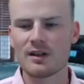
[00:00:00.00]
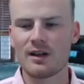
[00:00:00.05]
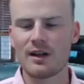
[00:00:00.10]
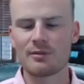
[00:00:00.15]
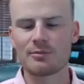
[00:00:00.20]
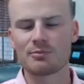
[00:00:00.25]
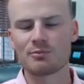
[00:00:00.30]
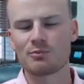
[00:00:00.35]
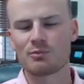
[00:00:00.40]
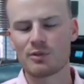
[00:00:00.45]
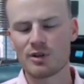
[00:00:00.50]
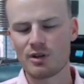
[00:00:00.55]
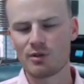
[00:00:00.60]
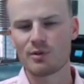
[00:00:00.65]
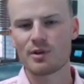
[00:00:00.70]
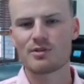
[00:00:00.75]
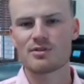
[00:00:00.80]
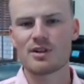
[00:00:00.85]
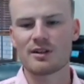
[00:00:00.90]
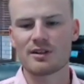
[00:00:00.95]
uh, you know, we
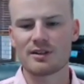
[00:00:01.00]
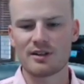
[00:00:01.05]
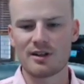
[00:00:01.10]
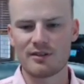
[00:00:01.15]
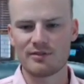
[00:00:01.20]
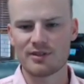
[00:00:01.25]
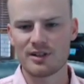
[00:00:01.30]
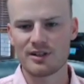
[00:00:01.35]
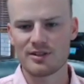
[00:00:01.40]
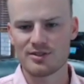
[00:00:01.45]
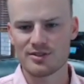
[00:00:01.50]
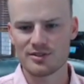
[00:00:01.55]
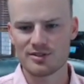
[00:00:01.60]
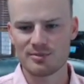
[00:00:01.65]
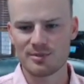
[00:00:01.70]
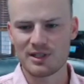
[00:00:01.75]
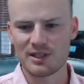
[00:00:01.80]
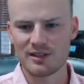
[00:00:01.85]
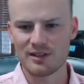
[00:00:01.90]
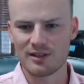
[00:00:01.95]
were talking off the air just a
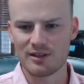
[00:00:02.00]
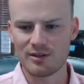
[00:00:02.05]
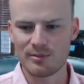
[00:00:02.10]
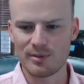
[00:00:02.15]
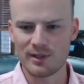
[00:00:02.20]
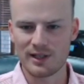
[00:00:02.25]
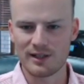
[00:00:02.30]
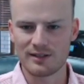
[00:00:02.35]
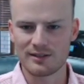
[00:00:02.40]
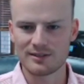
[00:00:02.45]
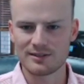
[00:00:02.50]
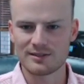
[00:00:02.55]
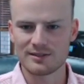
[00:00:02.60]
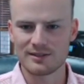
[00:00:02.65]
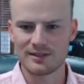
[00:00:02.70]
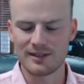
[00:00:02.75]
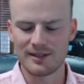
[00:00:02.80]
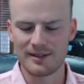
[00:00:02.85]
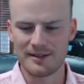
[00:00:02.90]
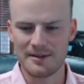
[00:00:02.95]
minute ago about
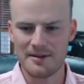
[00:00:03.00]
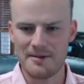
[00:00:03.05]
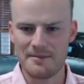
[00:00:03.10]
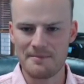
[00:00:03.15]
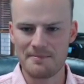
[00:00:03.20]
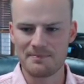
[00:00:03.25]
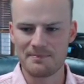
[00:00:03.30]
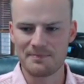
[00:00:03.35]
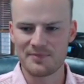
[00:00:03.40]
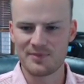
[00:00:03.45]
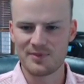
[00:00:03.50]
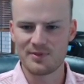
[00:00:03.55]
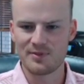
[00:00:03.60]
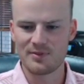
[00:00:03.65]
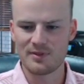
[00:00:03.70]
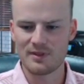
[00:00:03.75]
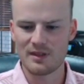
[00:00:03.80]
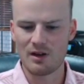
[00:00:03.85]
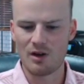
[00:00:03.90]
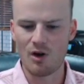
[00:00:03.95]
um,
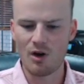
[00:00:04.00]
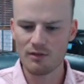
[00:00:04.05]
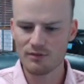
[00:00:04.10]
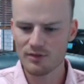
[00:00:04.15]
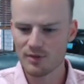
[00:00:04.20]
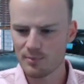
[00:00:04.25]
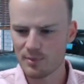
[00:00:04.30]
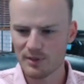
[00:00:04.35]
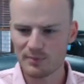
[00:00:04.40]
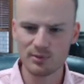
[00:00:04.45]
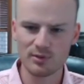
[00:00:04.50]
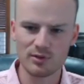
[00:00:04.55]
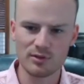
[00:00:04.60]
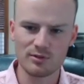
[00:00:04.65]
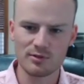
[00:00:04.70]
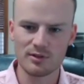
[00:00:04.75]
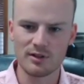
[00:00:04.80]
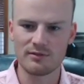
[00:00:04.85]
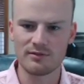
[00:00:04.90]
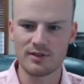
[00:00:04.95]
all the people
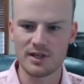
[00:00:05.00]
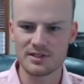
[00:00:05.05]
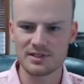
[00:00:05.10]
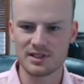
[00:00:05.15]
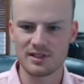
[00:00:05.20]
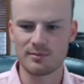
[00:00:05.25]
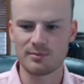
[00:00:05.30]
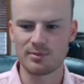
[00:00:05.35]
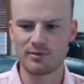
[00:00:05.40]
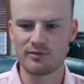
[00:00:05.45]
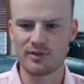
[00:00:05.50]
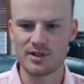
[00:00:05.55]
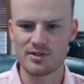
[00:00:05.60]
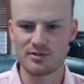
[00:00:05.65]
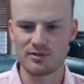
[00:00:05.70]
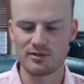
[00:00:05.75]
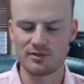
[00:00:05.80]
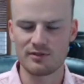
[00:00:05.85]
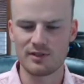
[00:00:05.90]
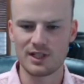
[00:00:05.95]
who are investing in
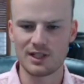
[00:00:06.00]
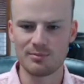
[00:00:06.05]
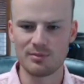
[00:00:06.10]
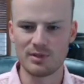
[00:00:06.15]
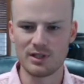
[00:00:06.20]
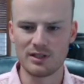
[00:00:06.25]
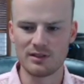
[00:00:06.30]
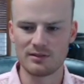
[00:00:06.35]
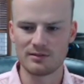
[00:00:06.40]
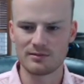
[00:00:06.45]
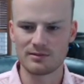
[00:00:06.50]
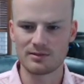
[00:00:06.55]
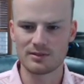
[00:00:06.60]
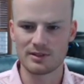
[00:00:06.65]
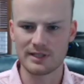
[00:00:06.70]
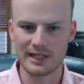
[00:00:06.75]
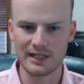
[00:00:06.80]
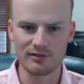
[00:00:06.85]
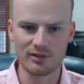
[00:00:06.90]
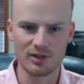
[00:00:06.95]
professional development,
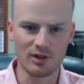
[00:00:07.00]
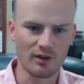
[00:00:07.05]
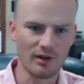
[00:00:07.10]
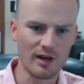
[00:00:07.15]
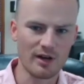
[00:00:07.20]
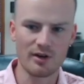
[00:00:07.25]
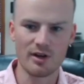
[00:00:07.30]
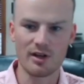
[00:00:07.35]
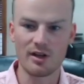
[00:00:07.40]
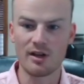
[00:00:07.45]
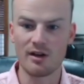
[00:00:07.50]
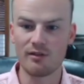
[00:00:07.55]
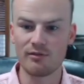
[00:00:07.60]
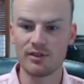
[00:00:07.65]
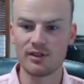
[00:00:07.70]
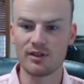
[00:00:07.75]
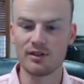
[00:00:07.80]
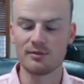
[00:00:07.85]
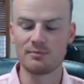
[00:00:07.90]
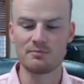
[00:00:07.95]
kind of in our area of
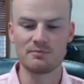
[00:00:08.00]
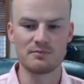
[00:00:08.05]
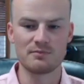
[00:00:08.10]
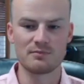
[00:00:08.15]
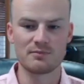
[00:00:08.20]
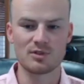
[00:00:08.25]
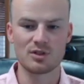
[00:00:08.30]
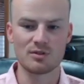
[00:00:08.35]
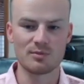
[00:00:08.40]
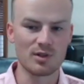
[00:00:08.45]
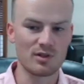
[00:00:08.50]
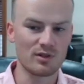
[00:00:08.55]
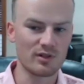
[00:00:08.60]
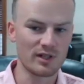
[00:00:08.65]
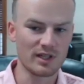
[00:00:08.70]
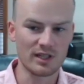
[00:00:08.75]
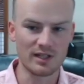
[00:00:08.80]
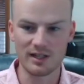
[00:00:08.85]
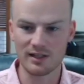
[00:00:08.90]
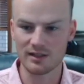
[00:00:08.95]
the
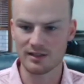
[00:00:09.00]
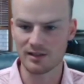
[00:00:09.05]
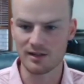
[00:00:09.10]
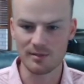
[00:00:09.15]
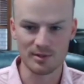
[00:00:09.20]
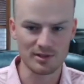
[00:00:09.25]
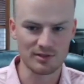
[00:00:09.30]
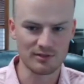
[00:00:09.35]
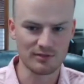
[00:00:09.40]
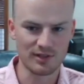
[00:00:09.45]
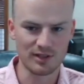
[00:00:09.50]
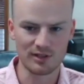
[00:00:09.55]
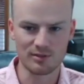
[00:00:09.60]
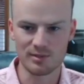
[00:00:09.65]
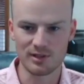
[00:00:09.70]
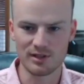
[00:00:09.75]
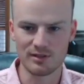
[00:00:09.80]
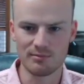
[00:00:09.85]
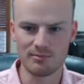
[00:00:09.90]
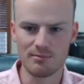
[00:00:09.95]
community and economic
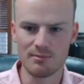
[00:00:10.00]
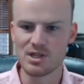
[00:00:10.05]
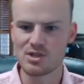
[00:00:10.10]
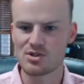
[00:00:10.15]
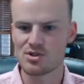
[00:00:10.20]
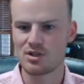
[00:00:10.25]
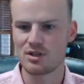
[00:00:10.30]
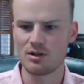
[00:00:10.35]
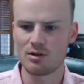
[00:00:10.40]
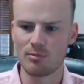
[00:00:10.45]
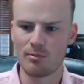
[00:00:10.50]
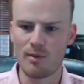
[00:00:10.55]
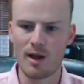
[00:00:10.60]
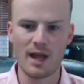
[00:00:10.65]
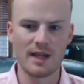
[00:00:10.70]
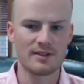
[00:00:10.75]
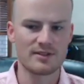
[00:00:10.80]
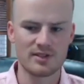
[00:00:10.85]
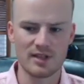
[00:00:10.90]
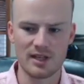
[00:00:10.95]
development mission or
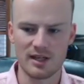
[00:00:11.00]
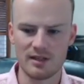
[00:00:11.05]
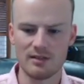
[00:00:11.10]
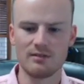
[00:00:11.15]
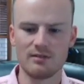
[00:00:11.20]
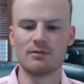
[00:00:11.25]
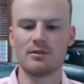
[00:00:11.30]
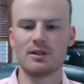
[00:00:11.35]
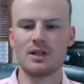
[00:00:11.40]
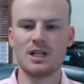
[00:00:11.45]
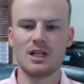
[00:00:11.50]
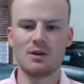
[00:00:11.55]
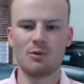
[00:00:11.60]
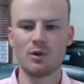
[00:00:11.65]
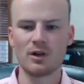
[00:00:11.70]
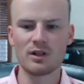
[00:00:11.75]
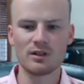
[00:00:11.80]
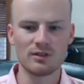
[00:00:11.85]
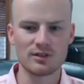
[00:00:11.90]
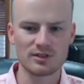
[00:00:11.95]
mindset, and
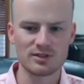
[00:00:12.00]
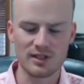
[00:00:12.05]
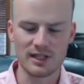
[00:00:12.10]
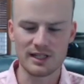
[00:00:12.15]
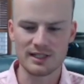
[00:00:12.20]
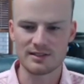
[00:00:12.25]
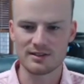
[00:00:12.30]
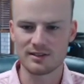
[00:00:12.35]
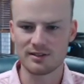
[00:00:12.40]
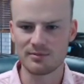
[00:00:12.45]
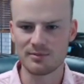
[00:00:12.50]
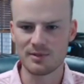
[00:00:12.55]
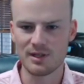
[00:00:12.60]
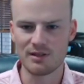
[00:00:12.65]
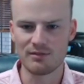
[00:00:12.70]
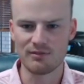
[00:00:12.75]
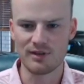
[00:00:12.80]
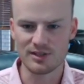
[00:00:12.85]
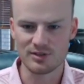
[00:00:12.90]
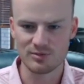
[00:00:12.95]
what it looks like to
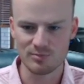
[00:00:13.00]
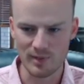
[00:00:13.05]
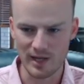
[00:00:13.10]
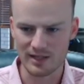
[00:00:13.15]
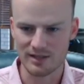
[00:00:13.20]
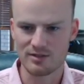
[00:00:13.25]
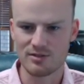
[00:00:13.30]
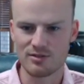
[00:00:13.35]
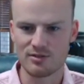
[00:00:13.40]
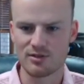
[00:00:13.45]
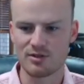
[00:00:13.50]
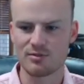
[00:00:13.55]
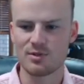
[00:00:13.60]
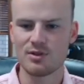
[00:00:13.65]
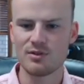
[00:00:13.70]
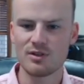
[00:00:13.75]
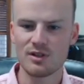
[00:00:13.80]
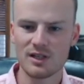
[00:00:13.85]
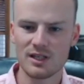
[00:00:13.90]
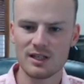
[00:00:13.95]
invest back in your
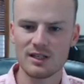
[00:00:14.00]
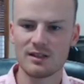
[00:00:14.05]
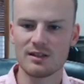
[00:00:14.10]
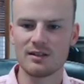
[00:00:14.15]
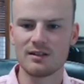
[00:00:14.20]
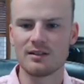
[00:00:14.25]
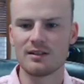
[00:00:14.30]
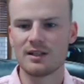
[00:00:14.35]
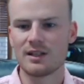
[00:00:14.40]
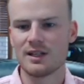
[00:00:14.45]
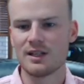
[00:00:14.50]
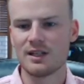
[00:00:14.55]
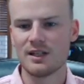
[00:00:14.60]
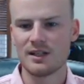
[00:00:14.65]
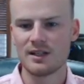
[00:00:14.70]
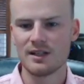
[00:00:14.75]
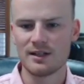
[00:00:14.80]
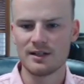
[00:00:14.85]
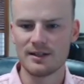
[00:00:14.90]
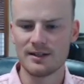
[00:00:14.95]
community. And
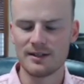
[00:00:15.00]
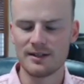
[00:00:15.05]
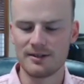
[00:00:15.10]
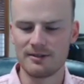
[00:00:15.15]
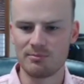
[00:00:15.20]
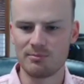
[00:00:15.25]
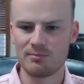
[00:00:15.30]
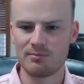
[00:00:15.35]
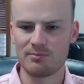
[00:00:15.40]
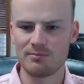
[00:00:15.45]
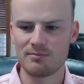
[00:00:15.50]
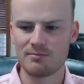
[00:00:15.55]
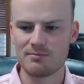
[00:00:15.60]
um,